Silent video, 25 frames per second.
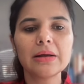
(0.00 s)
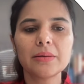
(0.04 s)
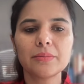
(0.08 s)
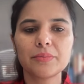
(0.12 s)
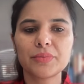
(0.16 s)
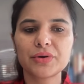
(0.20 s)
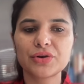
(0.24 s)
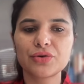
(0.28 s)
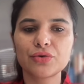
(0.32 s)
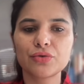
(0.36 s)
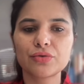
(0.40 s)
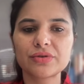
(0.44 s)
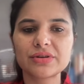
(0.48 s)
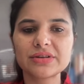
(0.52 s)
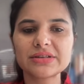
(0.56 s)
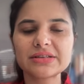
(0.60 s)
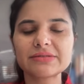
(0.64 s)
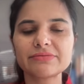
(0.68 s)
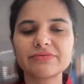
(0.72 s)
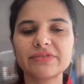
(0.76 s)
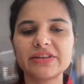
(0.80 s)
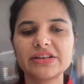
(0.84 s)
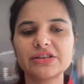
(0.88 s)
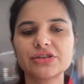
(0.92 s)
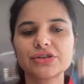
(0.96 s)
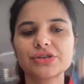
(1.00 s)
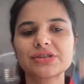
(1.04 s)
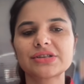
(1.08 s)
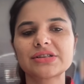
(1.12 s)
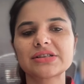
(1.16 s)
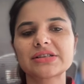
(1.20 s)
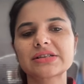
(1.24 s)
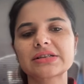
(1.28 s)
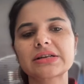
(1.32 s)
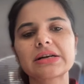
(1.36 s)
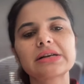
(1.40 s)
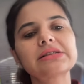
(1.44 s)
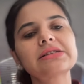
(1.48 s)
But notice we just
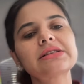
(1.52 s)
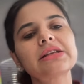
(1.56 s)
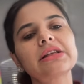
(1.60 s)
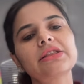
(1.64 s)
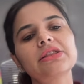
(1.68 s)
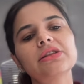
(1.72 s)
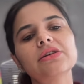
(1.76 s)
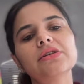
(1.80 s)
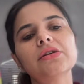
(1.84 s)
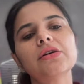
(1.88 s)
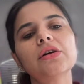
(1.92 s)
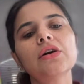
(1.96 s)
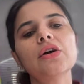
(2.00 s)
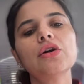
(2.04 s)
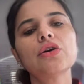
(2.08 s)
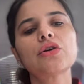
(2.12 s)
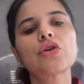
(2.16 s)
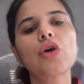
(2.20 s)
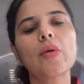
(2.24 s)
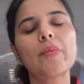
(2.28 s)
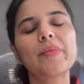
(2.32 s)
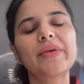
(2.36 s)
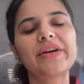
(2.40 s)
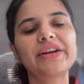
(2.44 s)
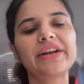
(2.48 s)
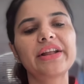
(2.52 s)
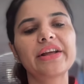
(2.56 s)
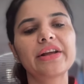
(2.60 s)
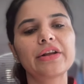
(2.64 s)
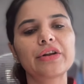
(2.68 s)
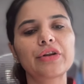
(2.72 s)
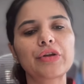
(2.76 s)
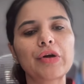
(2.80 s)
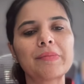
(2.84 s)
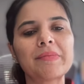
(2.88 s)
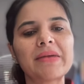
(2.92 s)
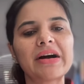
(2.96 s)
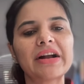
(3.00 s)
discussed that the commenting and
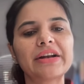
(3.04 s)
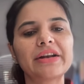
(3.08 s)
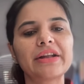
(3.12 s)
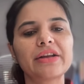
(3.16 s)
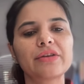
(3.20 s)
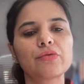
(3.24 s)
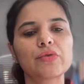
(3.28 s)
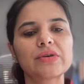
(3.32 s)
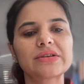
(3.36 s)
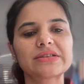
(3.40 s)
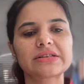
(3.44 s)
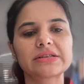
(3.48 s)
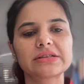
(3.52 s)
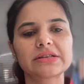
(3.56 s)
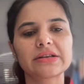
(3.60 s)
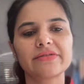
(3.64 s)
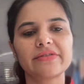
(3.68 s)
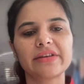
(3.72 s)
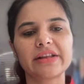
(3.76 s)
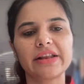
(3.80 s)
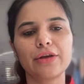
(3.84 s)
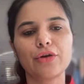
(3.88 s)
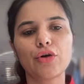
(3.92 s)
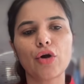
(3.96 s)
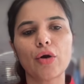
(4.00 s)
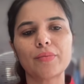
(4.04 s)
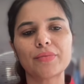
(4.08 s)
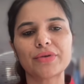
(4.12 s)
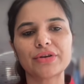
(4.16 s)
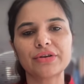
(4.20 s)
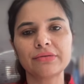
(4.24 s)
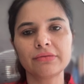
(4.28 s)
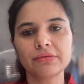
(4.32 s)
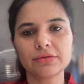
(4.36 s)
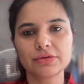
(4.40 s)
commanding voices are very common.